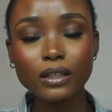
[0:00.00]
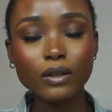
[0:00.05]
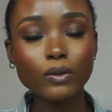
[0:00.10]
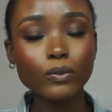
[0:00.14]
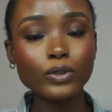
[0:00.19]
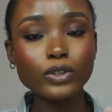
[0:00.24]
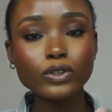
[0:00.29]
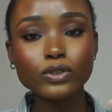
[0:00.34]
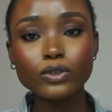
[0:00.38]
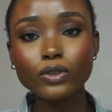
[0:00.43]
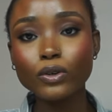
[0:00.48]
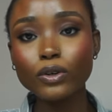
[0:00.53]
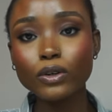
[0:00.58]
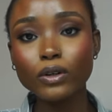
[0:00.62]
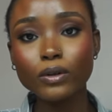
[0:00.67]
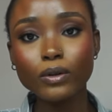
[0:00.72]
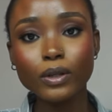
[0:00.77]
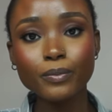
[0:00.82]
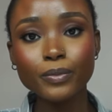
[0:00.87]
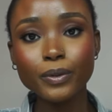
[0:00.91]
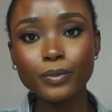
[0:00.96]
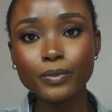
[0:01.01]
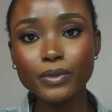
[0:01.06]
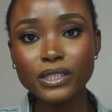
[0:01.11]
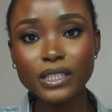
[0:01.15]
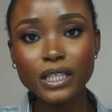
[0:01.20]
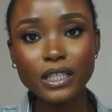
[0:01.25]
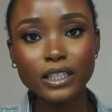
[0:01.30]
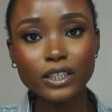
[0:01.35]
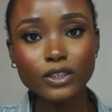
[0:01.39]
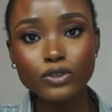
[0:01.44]
We saw people
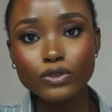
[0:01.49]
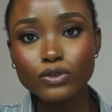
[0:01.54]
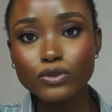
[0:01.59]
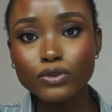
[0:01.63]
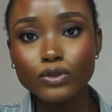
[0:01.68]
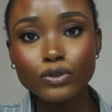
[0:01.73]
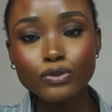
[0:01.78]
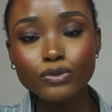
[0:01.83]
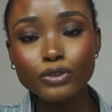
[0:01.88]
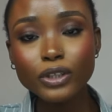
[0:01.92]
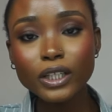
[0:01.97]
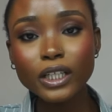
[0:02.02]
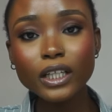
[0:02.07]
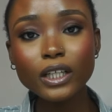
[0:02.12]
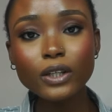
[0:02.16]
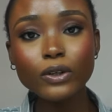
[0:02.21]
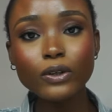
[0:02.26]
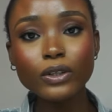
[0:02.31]
selling jewelry